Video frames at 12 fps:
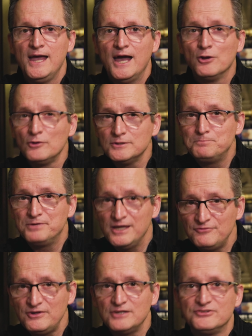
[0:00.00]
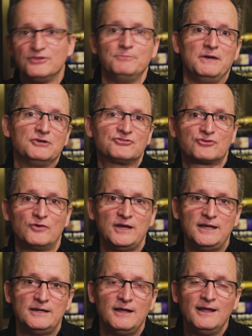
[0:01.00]
and only pivoted to the big
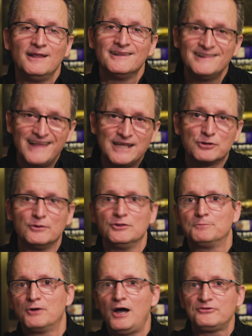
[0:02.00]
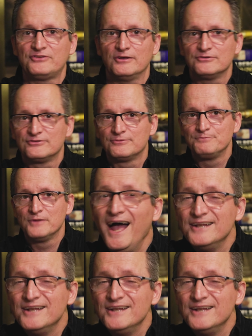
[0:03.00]
screen later in the process.